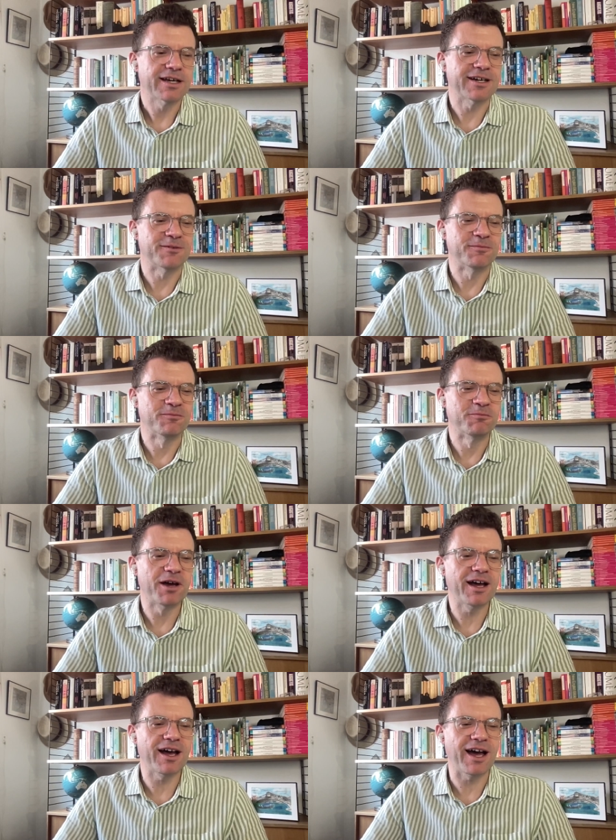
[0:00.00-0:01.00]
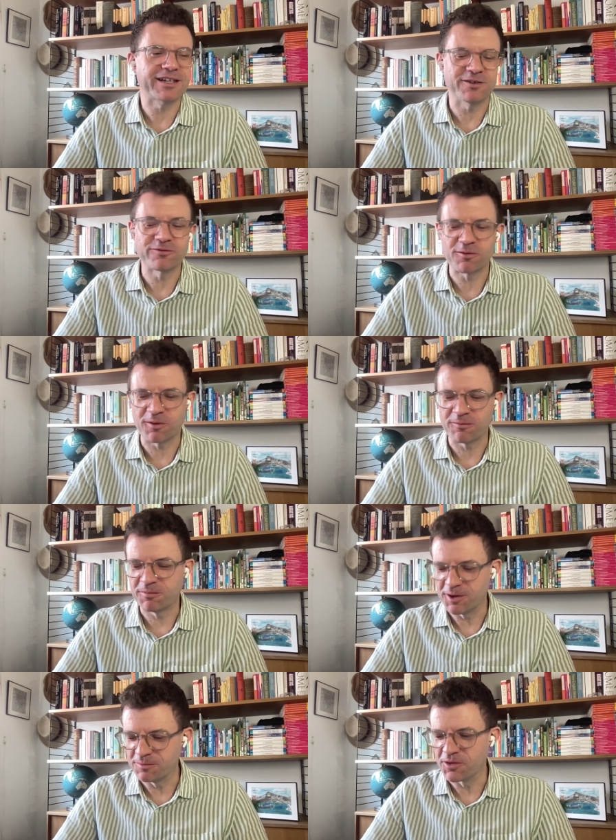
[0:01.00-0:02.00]
I don't for one
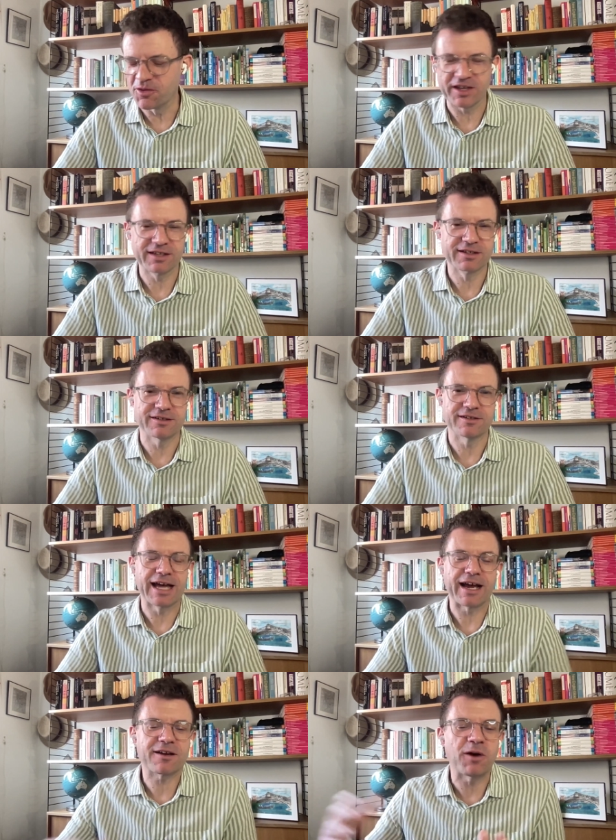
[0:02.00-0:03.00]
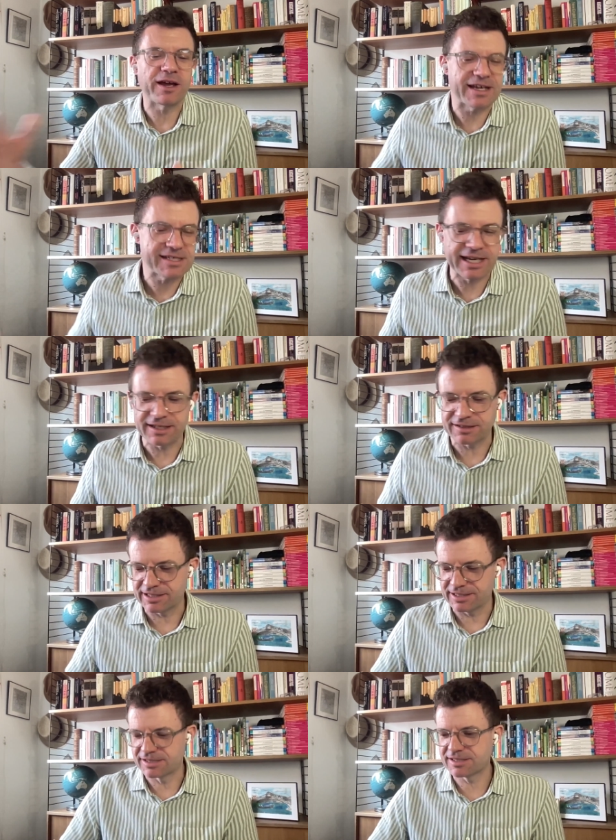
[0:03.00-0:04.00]
moment think, that quite that scale
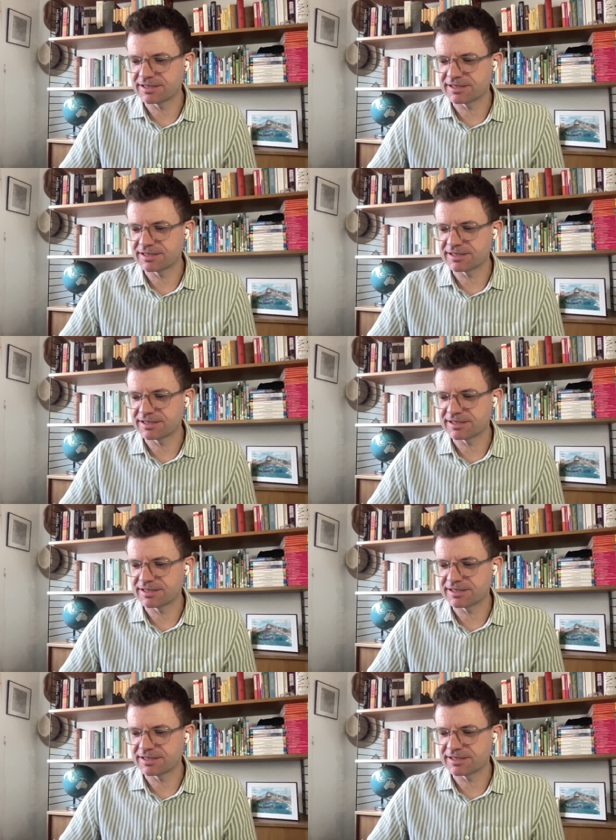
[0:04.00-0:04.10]
is.